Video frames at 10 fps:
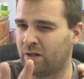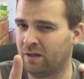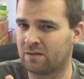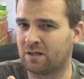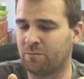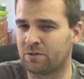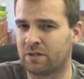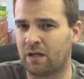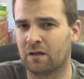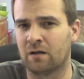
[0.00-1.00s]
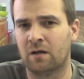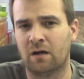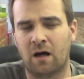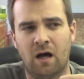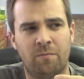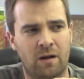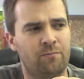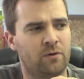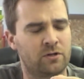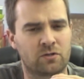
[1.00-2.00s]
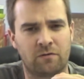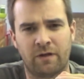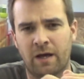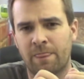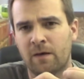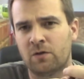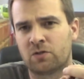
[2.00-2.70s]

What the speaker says: unless I'm mistaken, but I'm pretty sure of that.